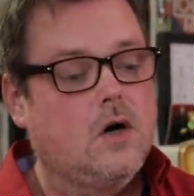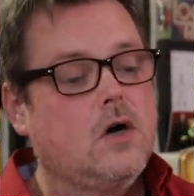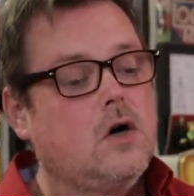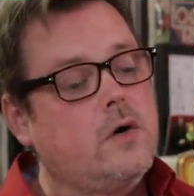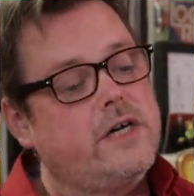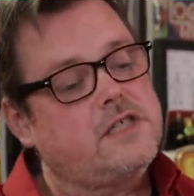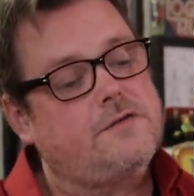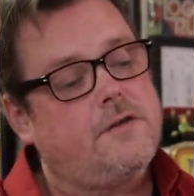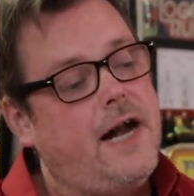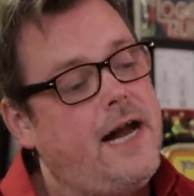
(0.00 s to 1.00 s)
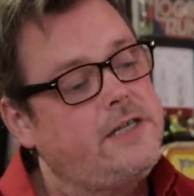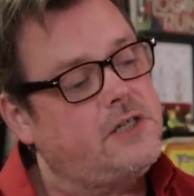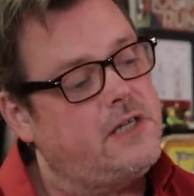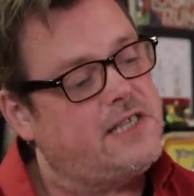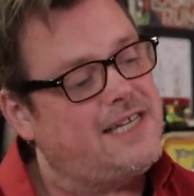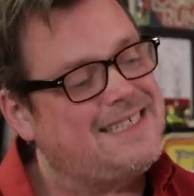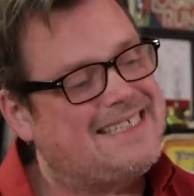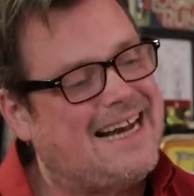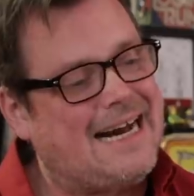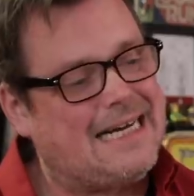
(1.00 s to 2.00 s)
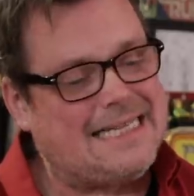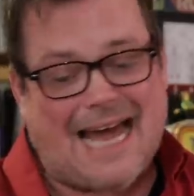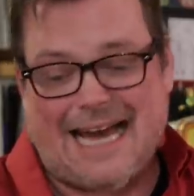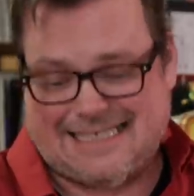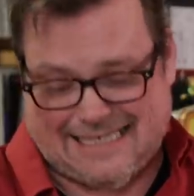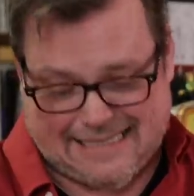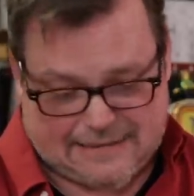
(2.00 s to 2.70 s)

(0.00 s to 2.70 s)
Oh, it's fragile. It says it's got glass in